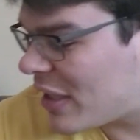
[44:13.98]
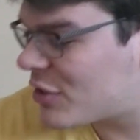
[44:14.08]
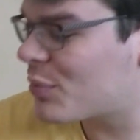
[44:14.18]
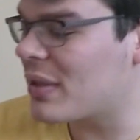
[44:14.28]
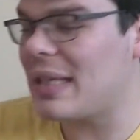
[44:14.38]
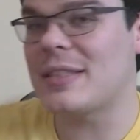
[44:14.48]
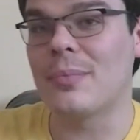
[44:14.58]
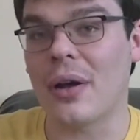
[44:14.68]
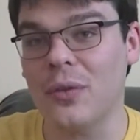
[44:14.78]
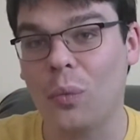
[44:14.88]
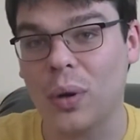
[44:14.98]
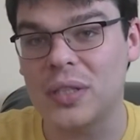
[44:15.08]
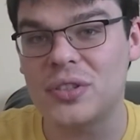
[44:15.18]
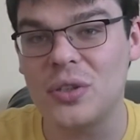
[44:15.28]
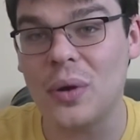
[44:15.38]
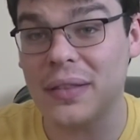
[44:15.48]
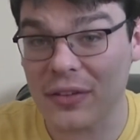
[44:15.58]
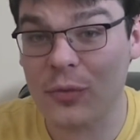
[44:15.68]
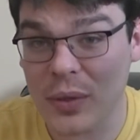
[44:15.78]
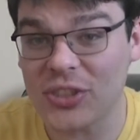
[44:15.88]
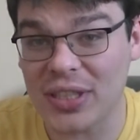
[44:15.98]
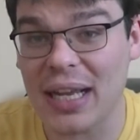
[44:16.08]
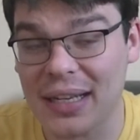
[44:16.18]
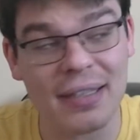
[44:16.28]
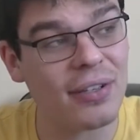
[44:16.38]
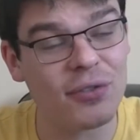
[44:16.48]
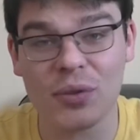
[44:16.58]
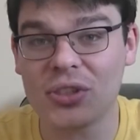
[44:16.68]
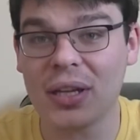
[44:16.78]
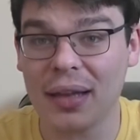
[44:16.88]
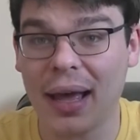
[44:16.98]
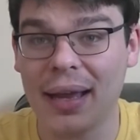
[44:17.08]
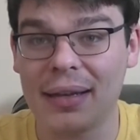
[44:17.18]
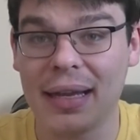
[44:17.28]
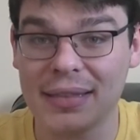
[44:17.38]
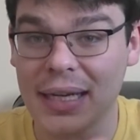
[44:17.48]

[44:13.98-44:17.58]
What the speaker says: Mother 1 and 2 on the Switch again in the Nintendo Switch Online. It's on here.